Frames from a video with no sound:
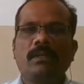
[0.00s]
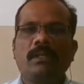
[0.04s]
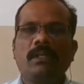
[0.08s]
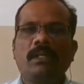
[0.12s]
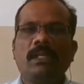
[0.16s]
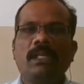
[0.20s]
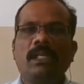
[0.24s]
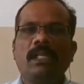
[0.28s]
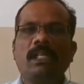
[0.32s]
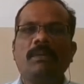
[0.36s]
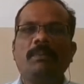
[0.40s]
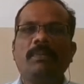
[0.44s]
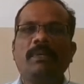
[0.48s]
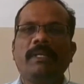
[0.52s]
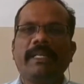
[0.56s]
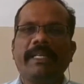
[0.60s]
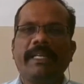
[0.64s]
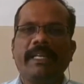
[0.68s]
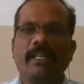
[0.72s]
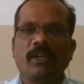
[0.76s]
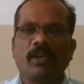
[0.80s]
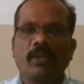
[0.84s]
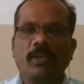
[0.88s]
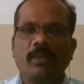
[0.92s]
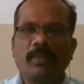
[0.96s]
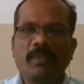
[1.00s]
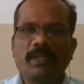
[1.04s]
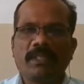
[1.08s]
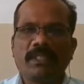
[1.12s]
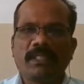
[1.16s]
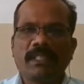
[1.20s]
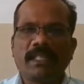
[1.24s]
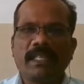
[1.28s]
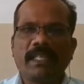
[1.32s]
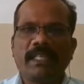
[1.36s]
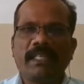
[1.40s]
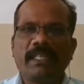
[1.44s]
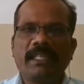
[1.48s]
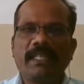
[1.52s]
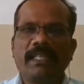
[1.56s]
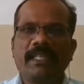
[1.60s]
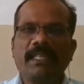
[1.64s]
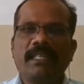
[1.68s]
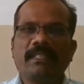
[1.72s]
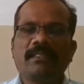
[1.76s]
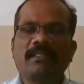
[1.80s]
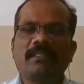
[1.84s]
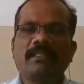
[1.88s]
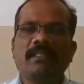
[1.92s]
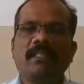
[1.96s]
labor economics and
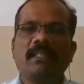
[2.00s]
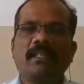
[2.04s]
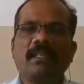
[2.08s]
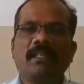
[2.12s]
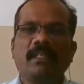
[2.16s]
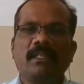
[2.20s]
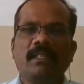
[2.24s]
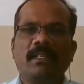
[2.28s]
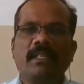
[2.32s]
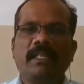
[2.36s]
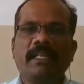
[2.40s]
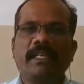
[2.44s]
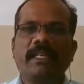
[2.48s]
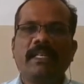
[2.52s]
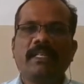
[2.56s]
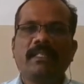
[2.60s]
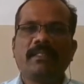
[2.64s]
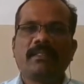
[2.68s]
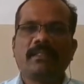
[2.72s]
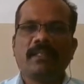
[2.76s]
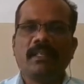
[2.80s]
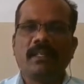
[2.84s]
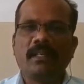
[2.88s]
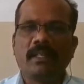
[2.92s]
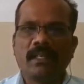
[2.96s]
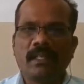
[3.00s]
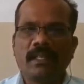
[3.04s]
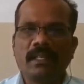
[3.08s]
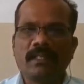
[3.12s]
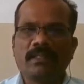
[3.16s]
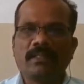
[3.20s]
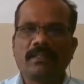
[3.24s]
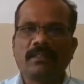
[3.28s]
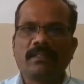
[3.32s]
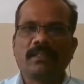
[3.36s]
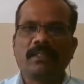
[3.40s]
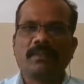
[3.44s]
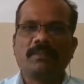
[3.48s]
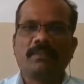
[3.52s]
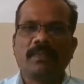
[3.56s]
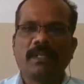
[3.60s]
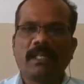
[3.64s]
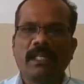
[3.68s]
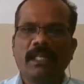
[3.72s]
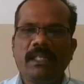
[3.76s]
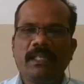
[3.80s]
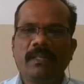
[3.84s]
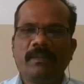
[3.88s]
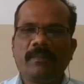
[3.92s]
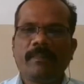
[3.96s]
its industrial relationship,
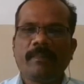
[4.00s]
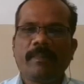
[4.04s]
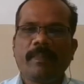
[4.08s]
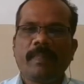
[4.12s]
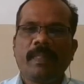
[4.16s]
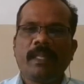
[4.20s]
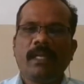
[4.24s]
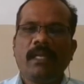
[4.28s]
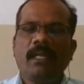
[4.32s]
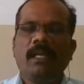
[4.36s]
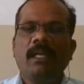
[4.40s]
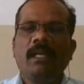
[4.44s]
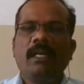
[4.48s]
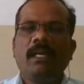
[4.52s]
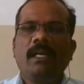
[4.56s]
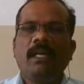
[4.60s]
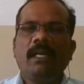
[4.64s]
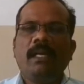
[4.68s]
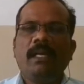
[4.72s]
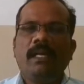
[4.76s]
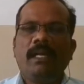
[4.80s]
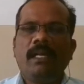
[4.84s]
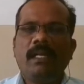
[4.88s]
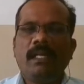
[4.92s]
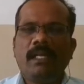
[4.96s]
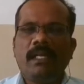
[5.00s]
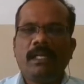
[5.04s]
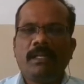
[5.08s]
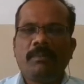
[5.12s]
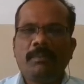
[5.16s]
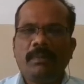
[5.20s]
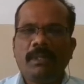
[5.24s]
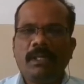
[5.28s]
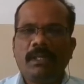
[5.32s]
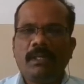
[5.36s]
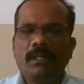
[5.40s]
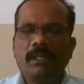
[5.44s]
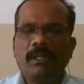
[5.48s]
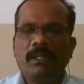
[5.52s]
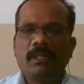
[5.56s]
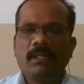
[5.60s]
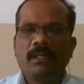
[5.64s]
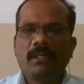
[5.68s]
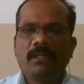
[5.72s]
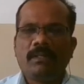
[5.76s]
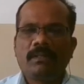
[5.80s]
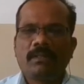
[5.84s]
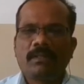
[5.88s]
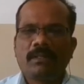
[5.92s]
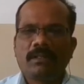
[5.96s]
right? And let me
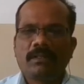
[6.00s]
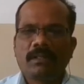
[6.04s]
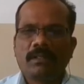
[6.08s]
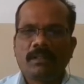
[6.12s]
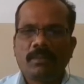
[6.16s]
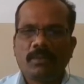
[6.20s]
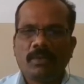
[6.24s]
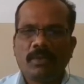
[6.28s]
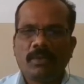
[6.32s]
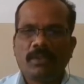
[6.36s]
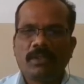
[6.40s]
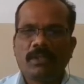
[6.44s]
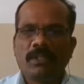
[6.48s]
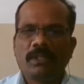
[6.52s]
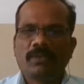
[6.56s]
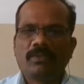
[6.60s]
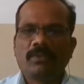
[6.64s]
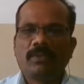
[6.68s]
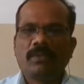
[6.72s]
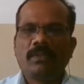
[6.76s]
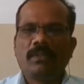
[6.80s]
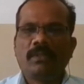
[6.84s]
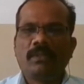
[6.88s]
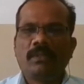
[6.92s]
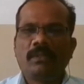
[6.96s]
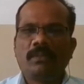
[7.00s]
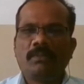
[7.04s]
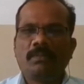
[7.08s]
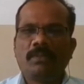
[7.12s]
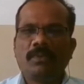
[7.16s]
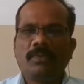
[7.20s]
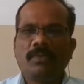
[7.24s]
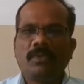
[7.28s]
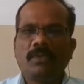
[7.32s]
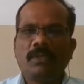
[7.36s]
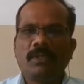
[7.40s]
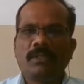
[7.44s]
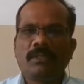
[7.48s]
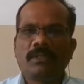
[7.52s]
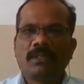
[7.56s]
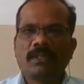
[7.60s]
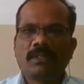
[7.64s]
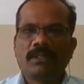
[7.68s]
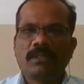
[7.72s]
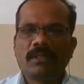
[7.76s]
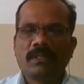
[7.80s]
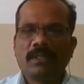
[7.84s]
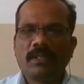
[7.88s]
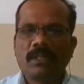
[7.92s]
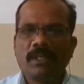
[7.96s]
discuss about this one. Before
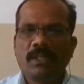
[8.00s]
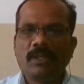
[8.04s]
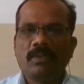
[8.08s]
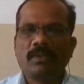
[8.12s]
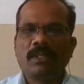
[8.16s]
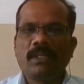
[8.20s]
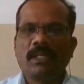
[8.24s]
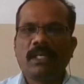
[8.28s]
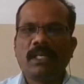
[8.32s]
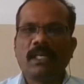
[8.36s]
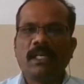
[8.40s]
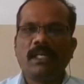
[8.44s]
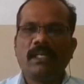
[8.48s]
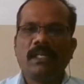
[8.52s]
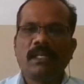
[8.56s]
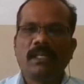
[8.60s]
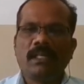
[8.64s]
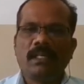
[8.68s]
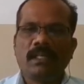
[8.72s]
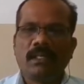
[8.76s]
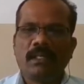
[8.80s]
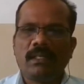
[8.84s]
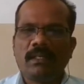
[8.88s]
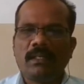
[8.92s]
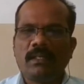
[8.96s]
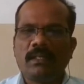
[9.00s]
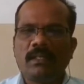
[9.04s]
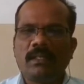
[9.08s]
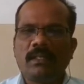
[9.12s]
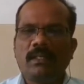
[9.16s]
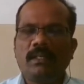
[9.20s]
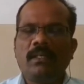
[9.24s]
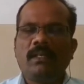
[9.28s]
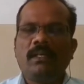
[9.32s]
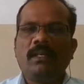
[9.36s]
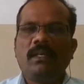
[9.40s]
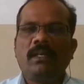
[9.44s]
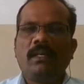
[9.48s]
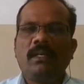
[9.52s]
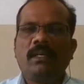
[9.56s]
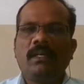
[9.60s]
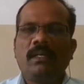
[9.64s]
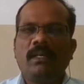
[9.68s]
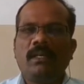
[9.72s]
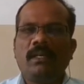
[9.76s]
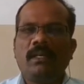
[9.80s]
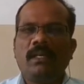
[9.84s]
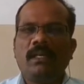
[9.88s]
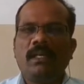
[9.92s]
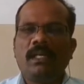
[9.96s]
discussing into the content,
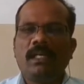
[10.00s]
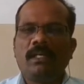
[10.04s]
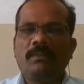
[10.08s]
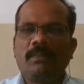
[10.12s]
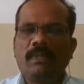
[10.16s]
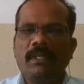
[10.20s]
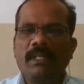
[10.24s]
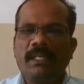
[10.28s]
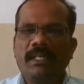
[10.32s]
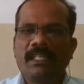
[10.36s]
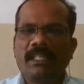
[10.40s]
let me